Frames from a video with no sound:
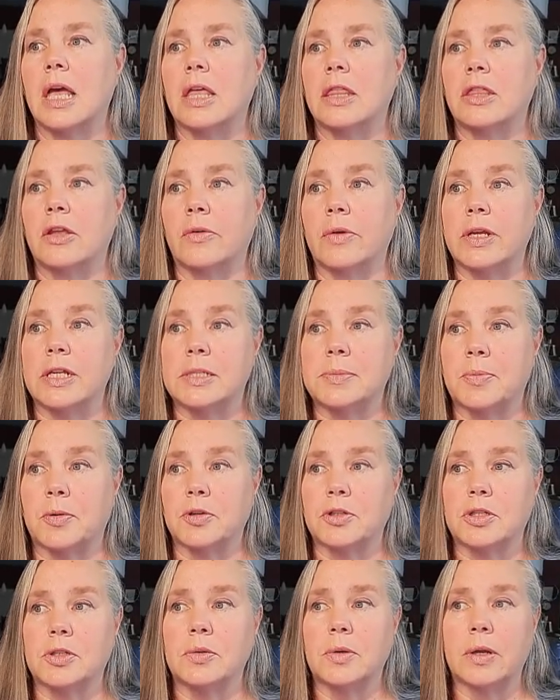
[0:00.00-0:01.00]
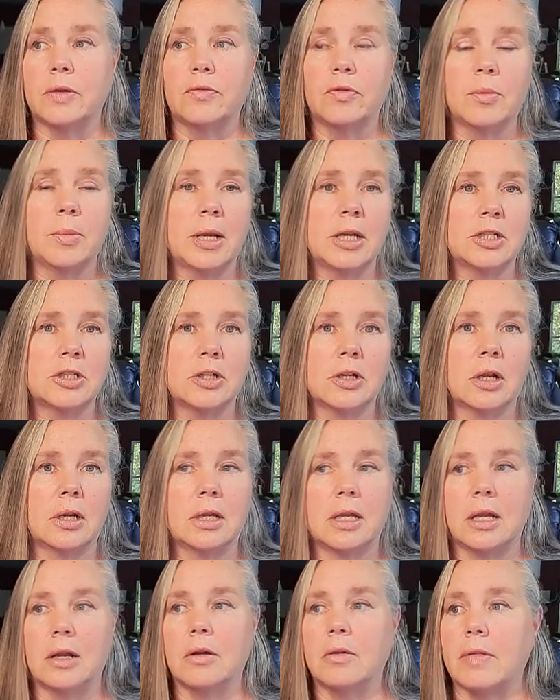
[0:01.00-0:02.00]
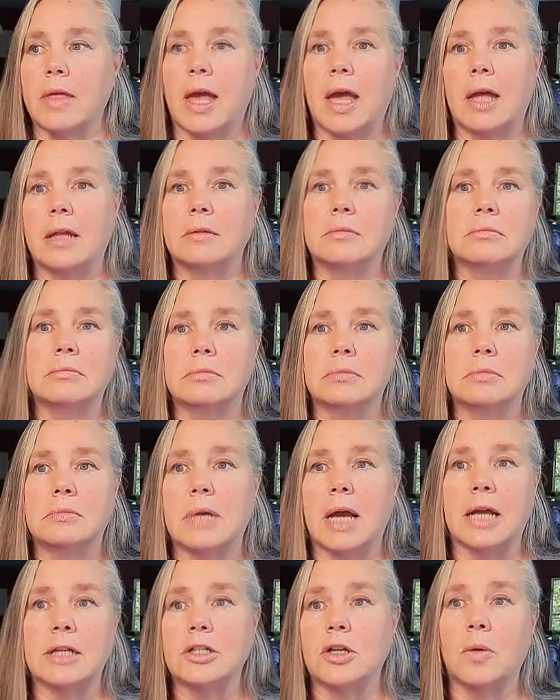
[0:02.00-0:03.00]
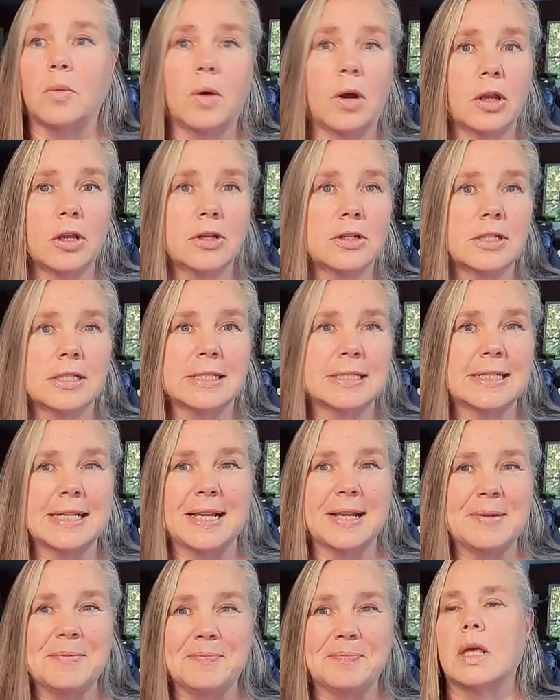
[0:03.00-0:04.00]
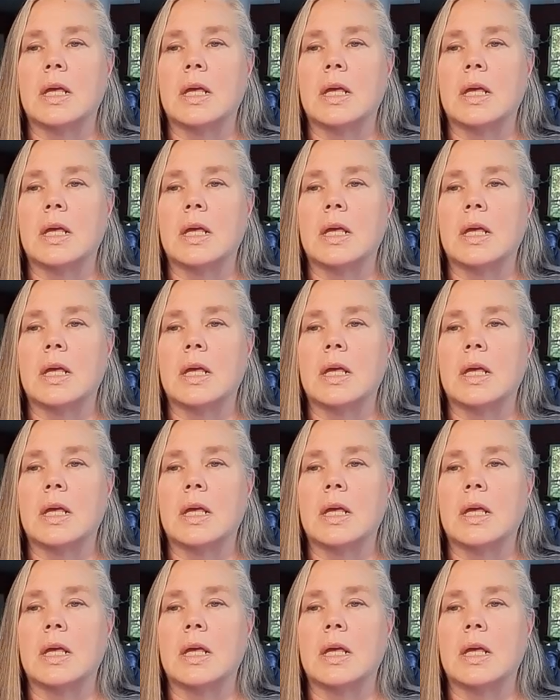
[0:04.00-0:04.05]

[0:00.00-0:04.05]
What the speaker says: there is personal information on here that I don't want you to see.